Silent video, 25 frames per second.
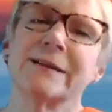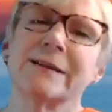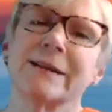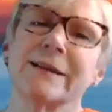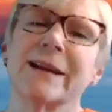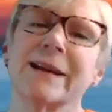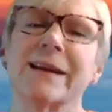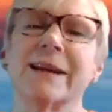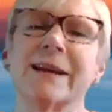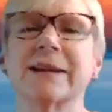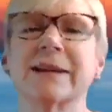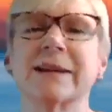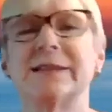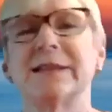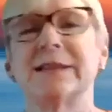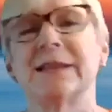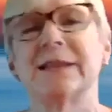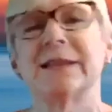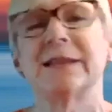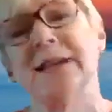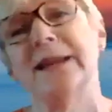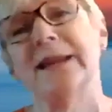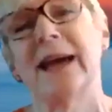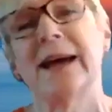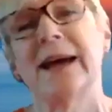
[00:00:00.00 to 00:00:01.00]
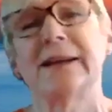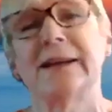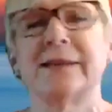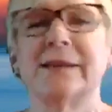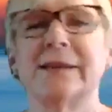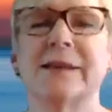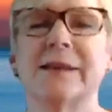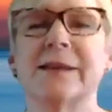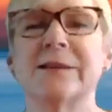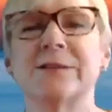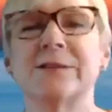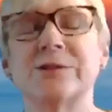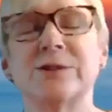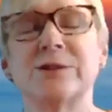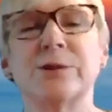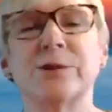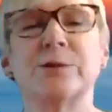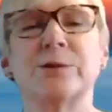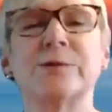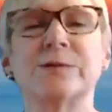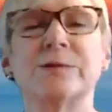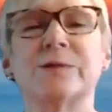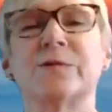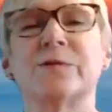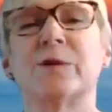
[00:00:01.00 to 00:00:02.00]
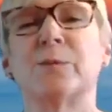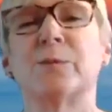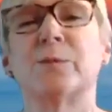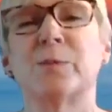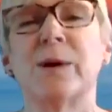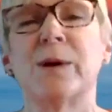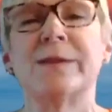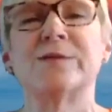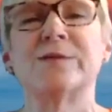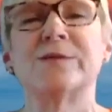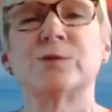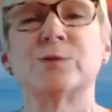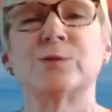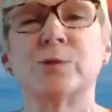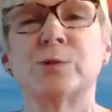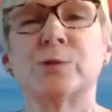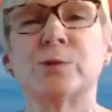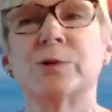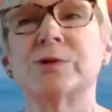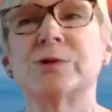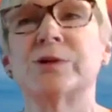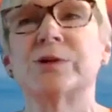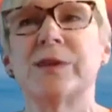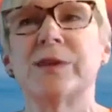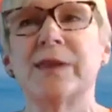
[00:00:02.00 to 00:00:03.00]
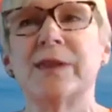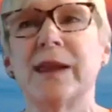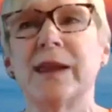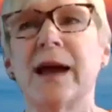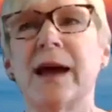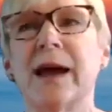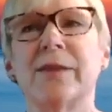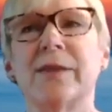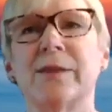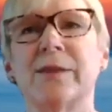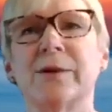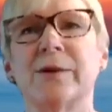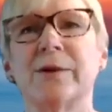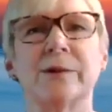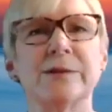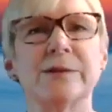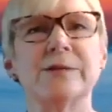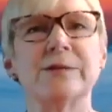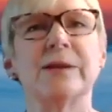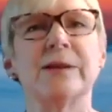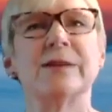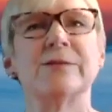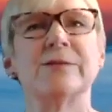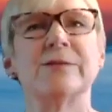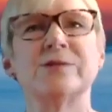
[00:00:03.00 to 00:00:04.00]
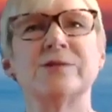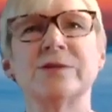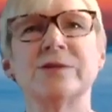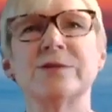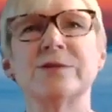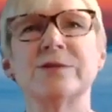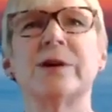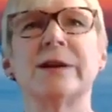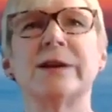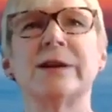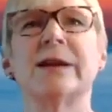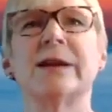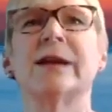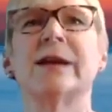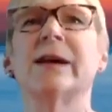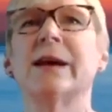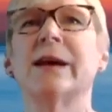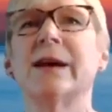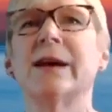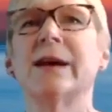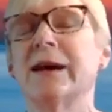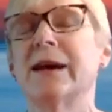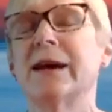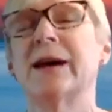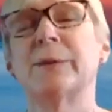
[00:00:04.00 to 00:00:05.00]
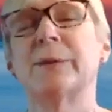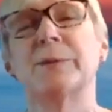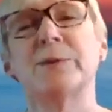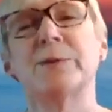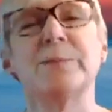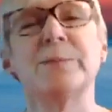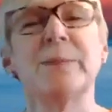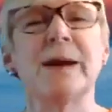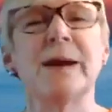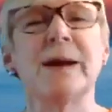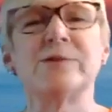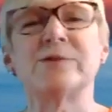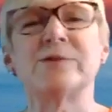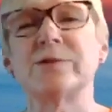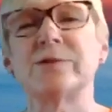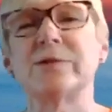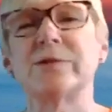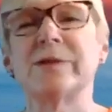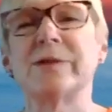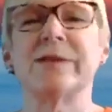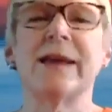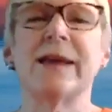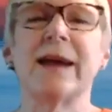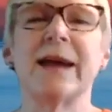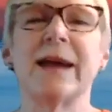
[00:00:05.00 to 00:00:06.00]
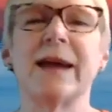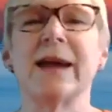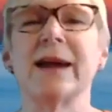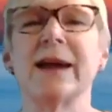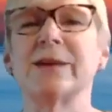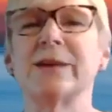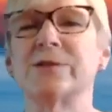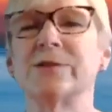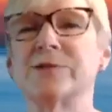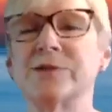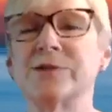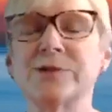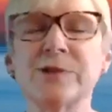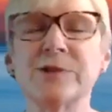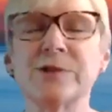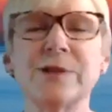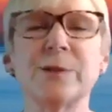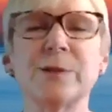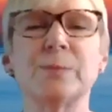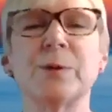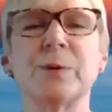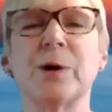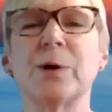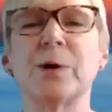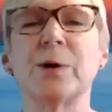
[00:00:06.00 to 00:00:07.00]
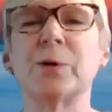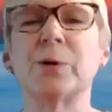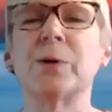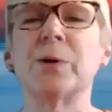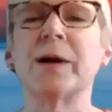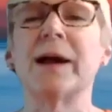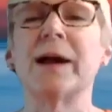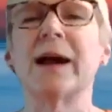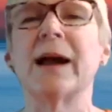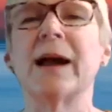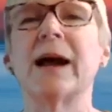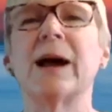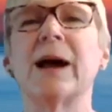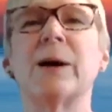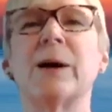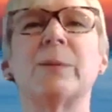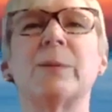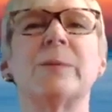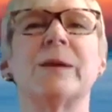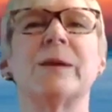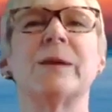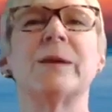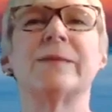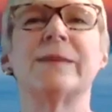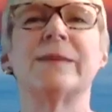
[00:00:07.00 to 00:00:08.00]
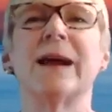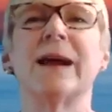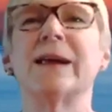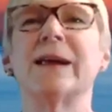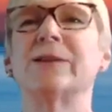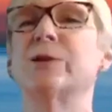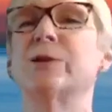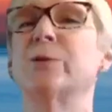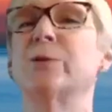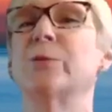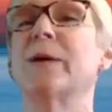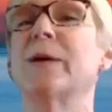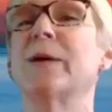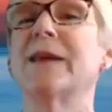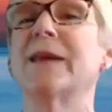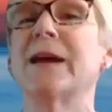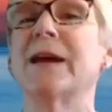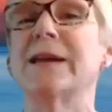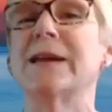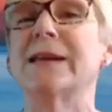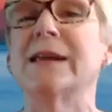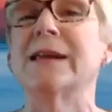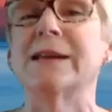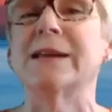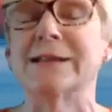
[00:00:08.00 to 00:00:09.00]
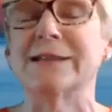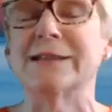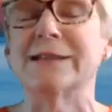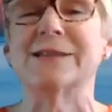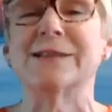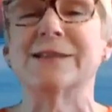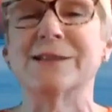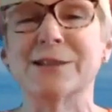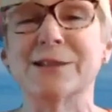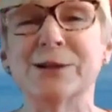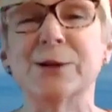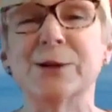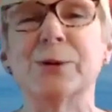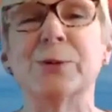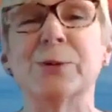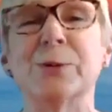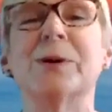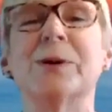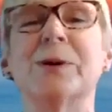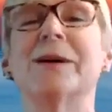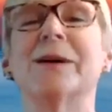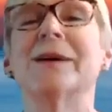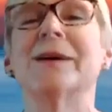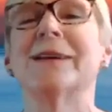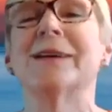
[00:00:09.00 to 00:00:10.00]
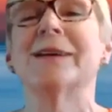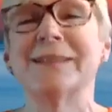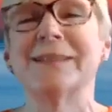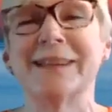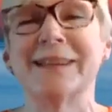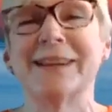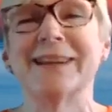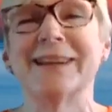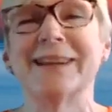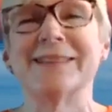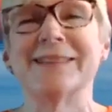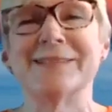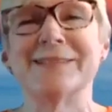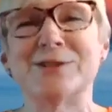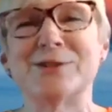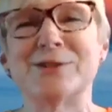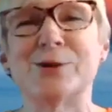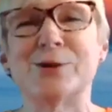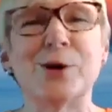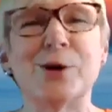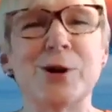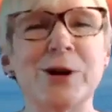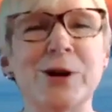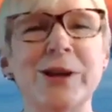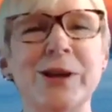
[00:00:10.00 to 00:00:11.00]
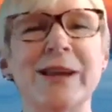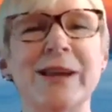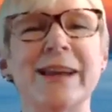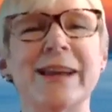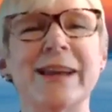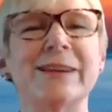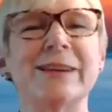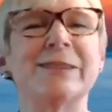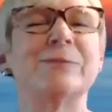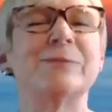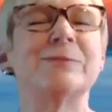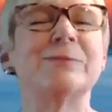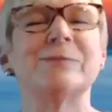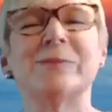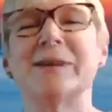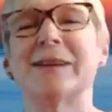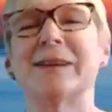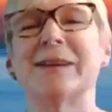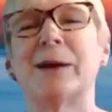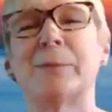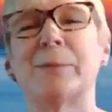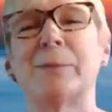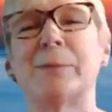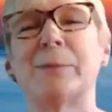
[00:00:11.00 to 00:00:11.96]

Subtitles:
again to connect students from one school to the other and just trying to help them make sure that they understood the program, that they knew what they needed to do to get started, you know,